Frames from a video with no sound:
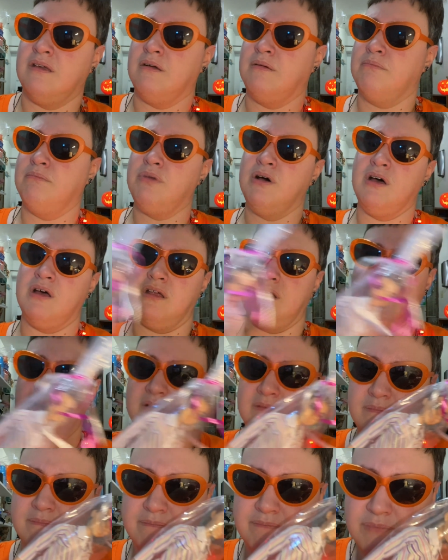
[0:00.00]
But
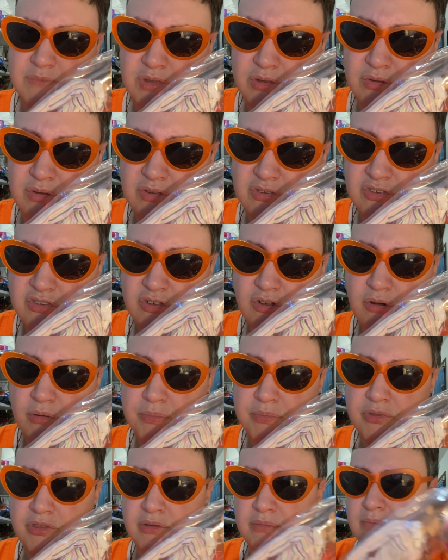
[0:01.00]
you could
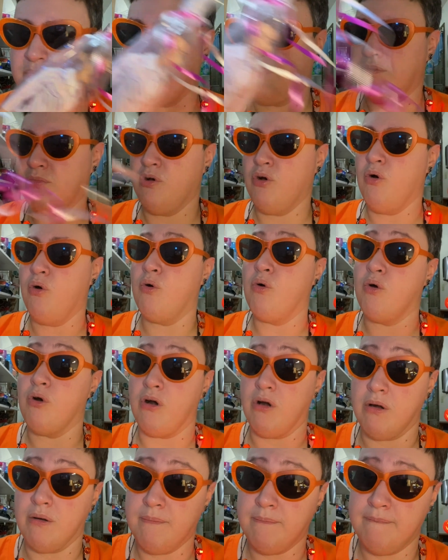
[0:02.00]
sculpt them,
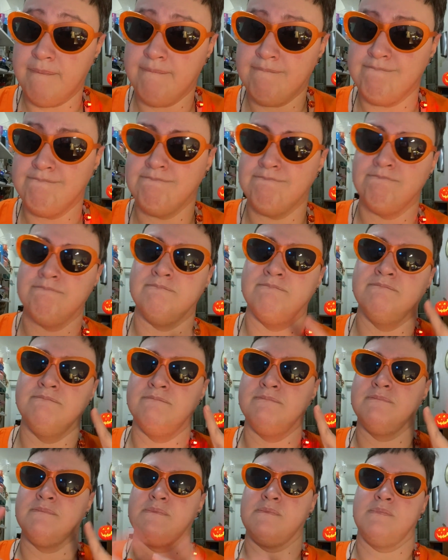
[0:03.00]
or,
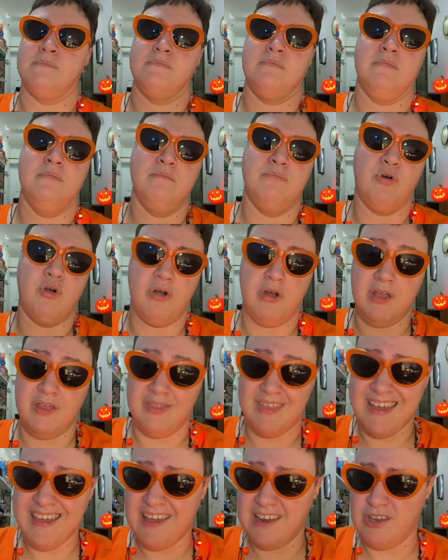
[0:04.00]
barring
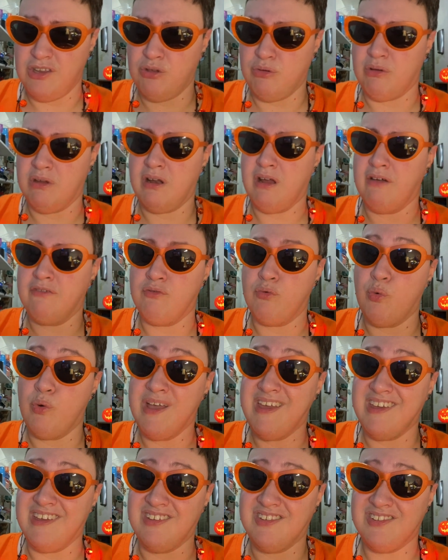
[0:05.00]
that, you could have
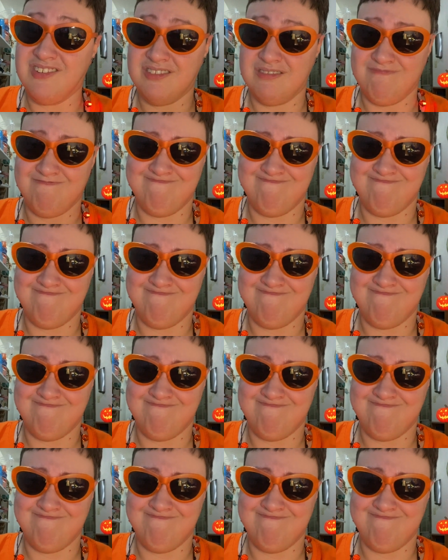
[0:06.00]
wigs